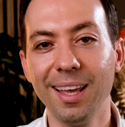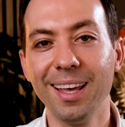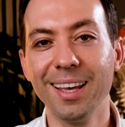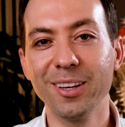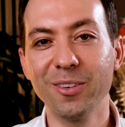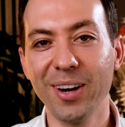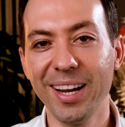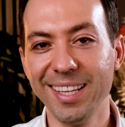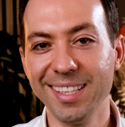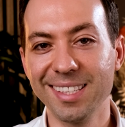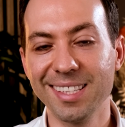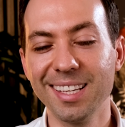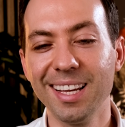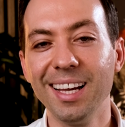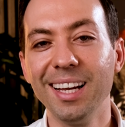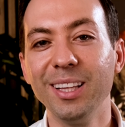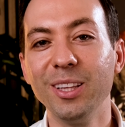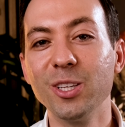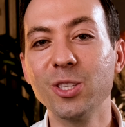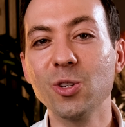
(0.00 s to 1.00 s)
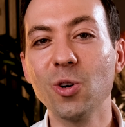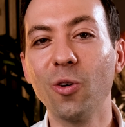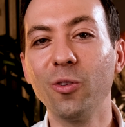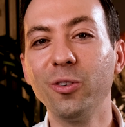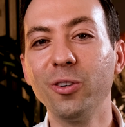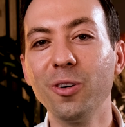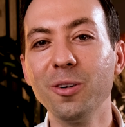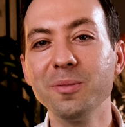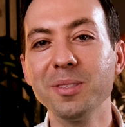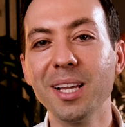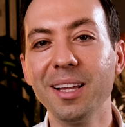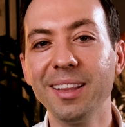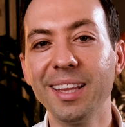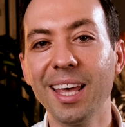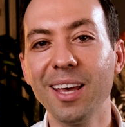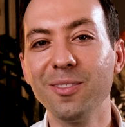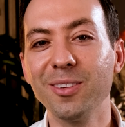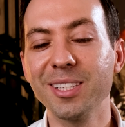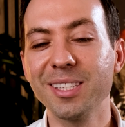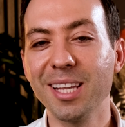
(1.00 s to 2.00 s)
Great. This confirms that
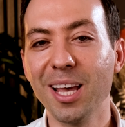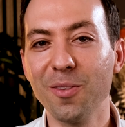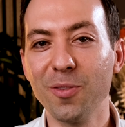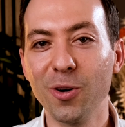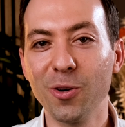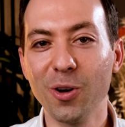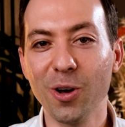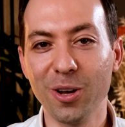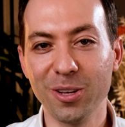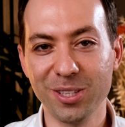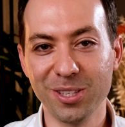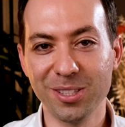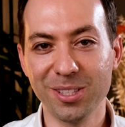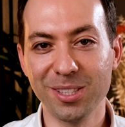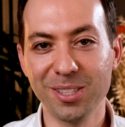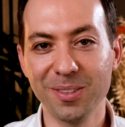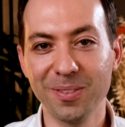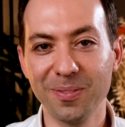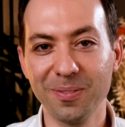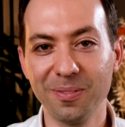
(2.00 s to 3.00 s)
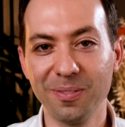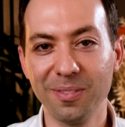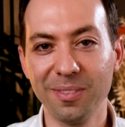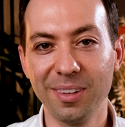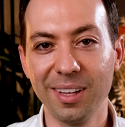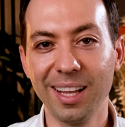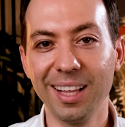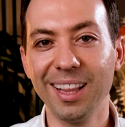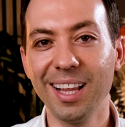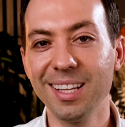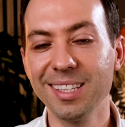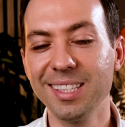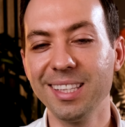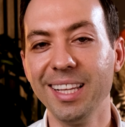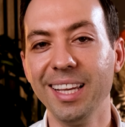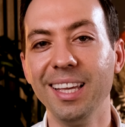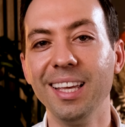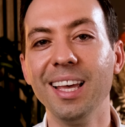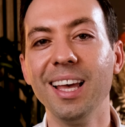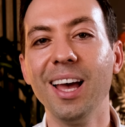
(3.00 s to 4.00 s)
they will save on costs.
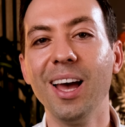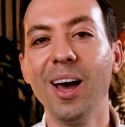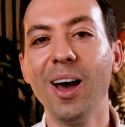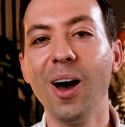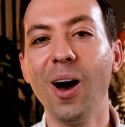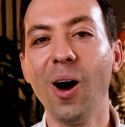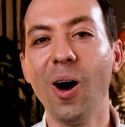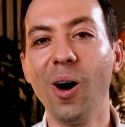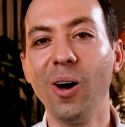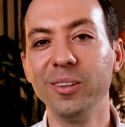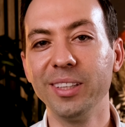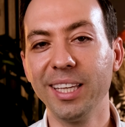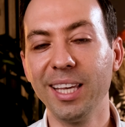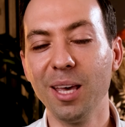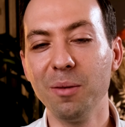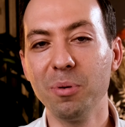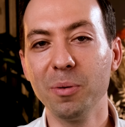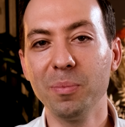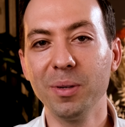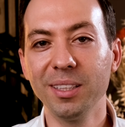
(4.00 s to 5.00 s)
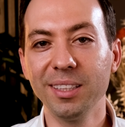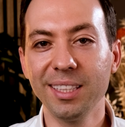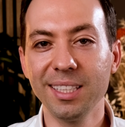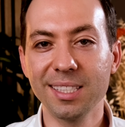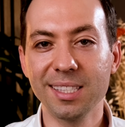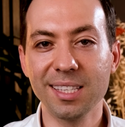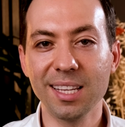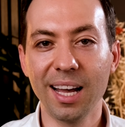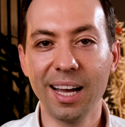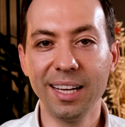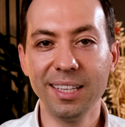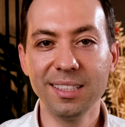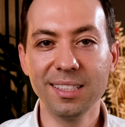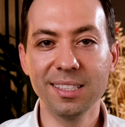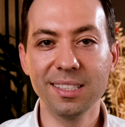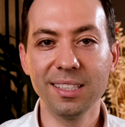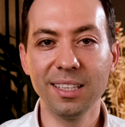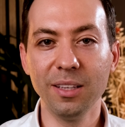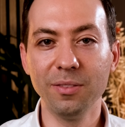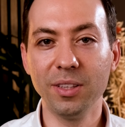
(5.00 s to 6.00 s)
Lastly, on the capability side,
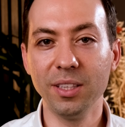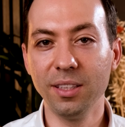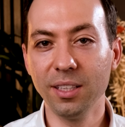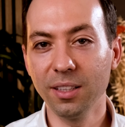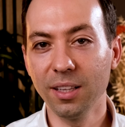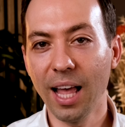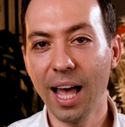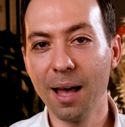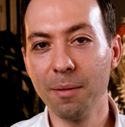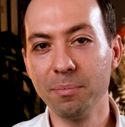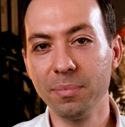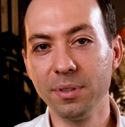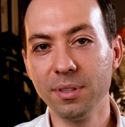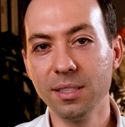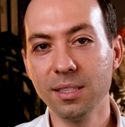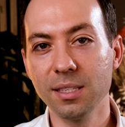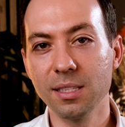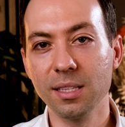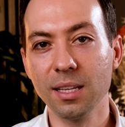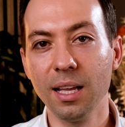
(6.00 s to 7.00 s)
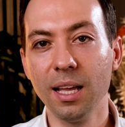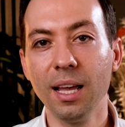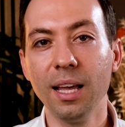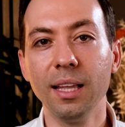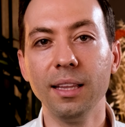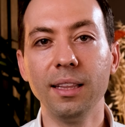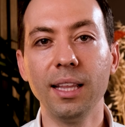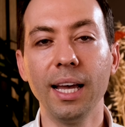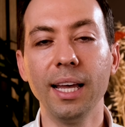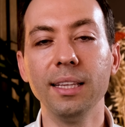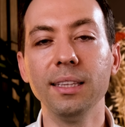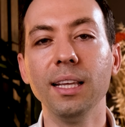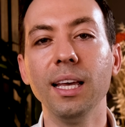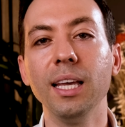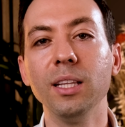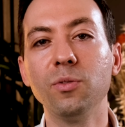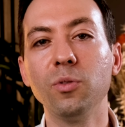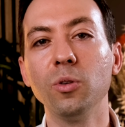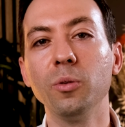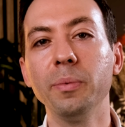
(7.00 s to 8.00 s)
if the deal happens, then
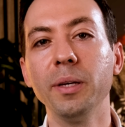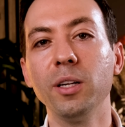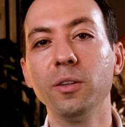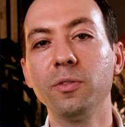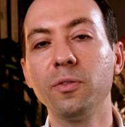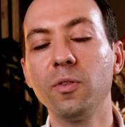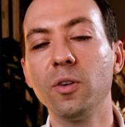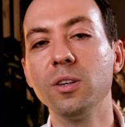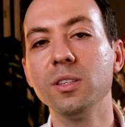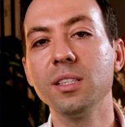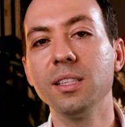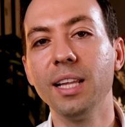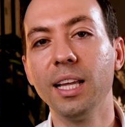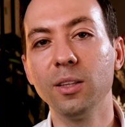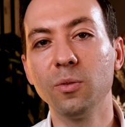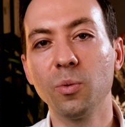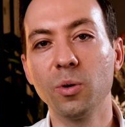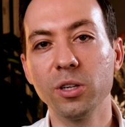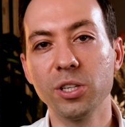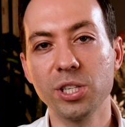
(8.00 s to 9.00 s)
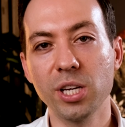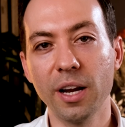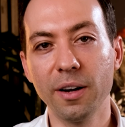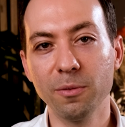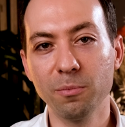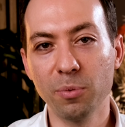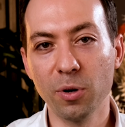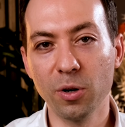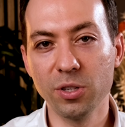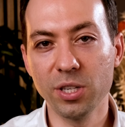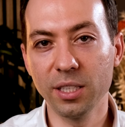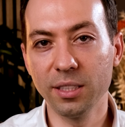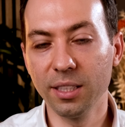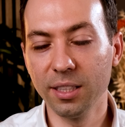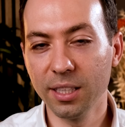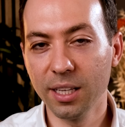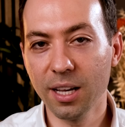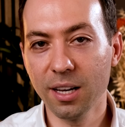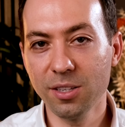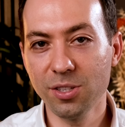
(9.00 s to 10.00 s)
it will be the first network sharing project in
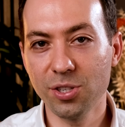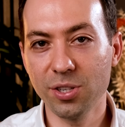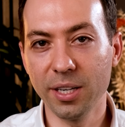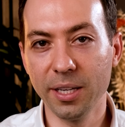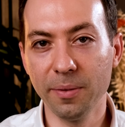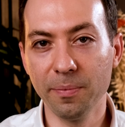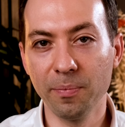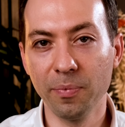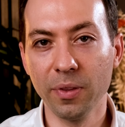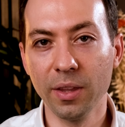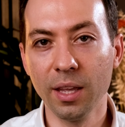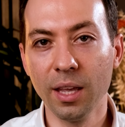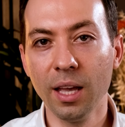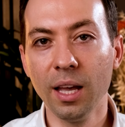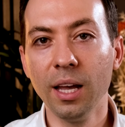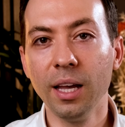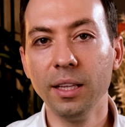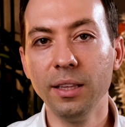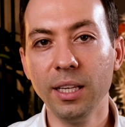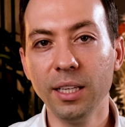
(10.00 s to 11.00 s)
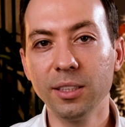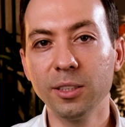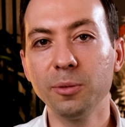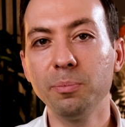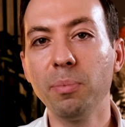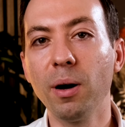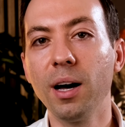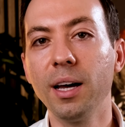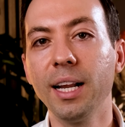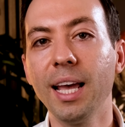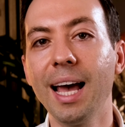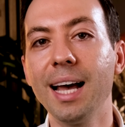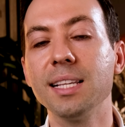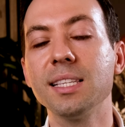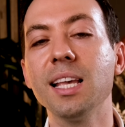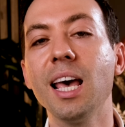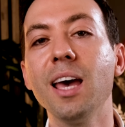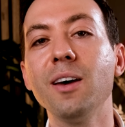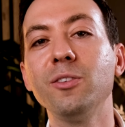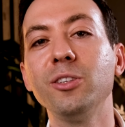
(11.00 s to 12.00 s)
the country. Neither party has
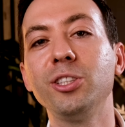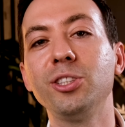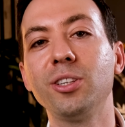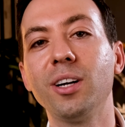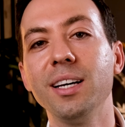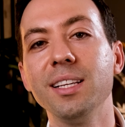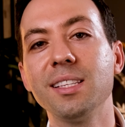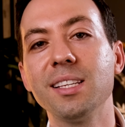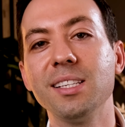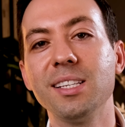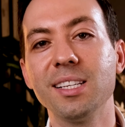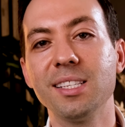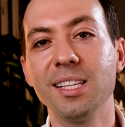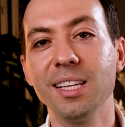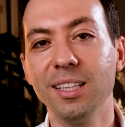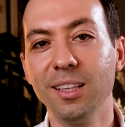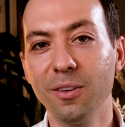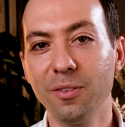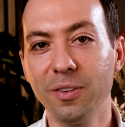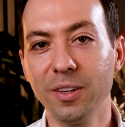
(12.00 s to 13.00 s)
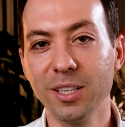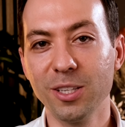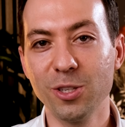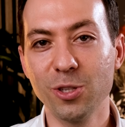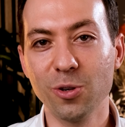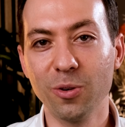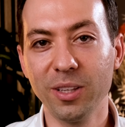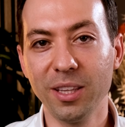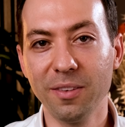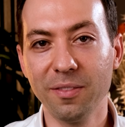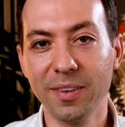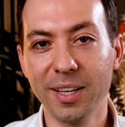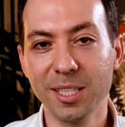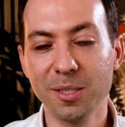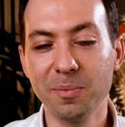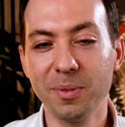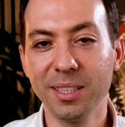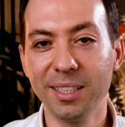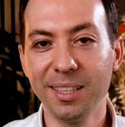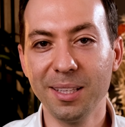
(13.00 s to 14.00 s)
ever tried such a significant joint
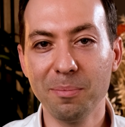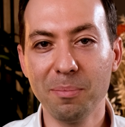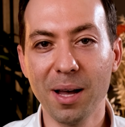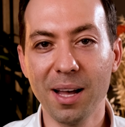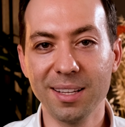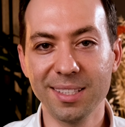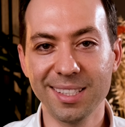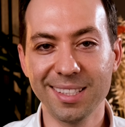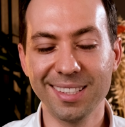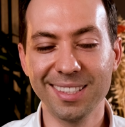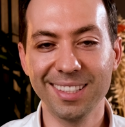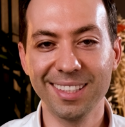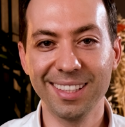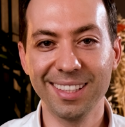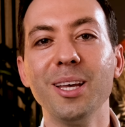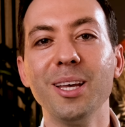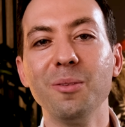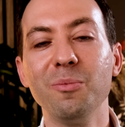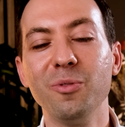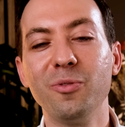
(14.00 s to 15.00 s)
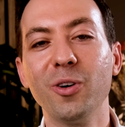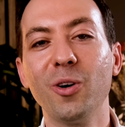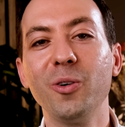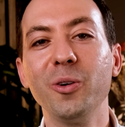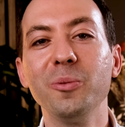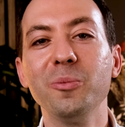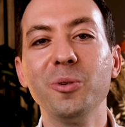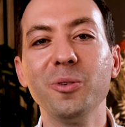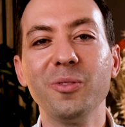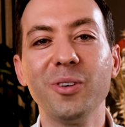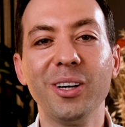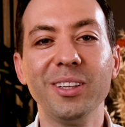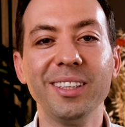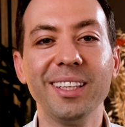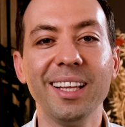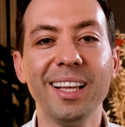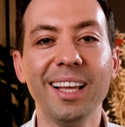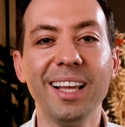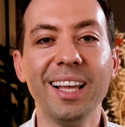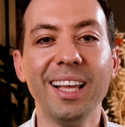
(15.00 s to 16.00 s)
investment in the past. Before we move on,
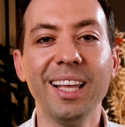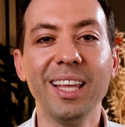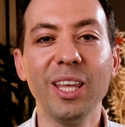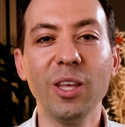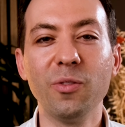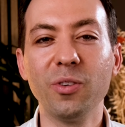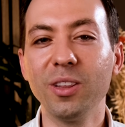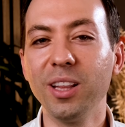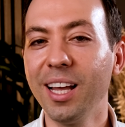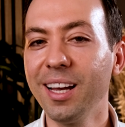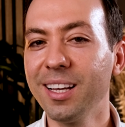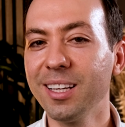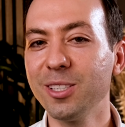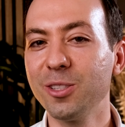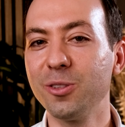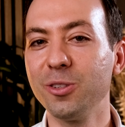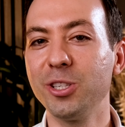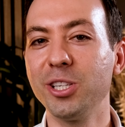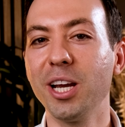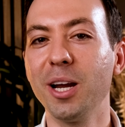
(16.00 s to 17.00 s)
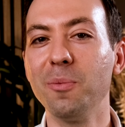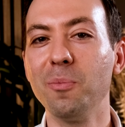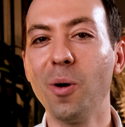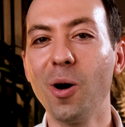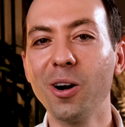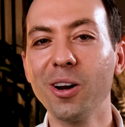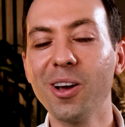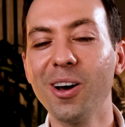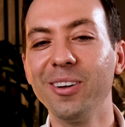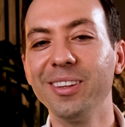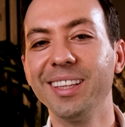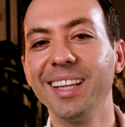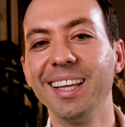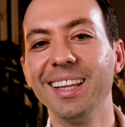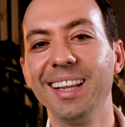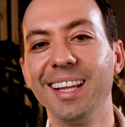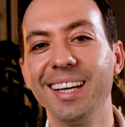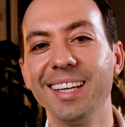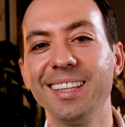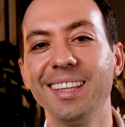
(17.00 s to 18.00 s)
if you'd like us to share more content
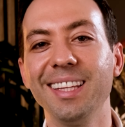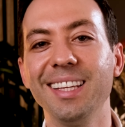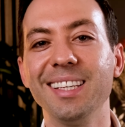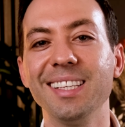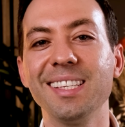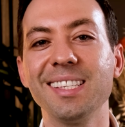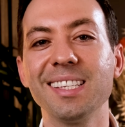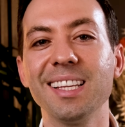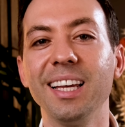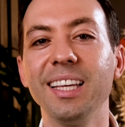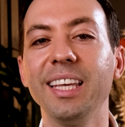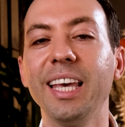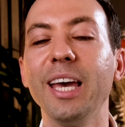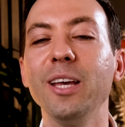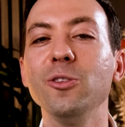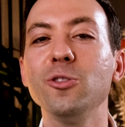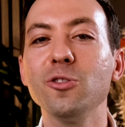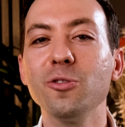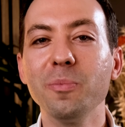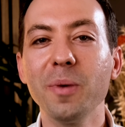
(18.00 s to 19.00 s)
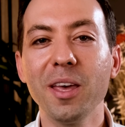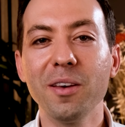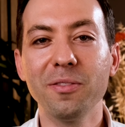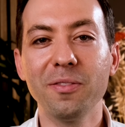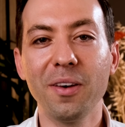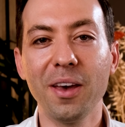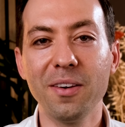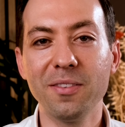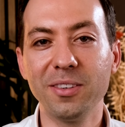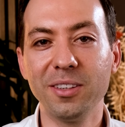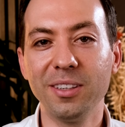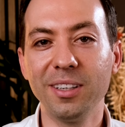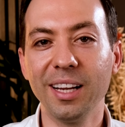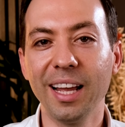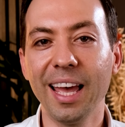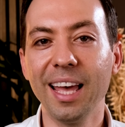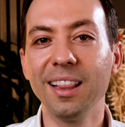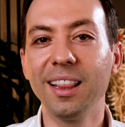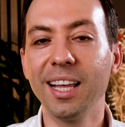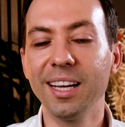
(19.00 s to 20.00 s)
like this, can you do me a favor
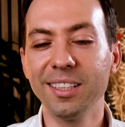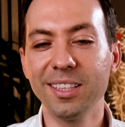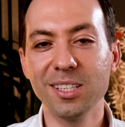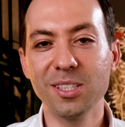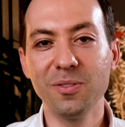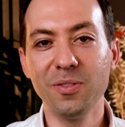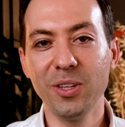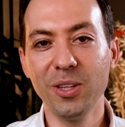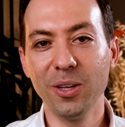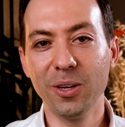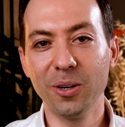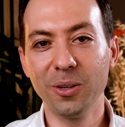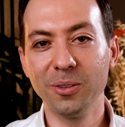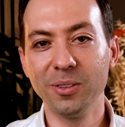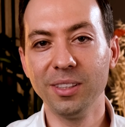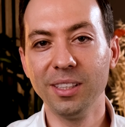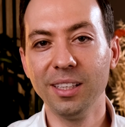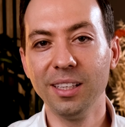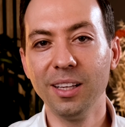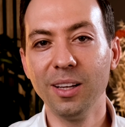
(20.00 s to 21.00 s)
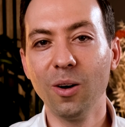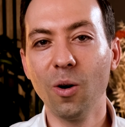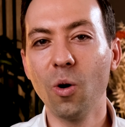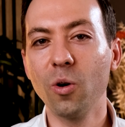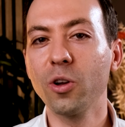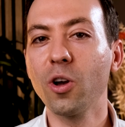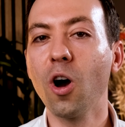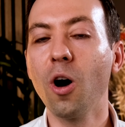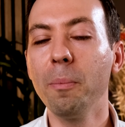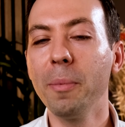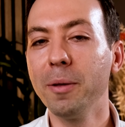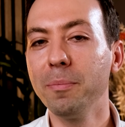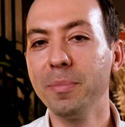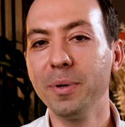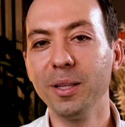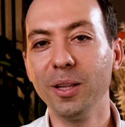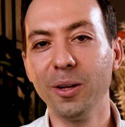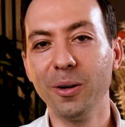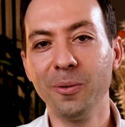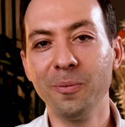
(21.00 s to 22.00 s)
and like this video or comment
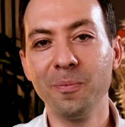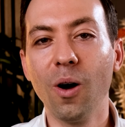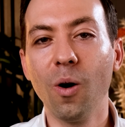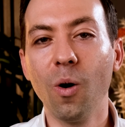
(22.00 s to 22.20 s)
below?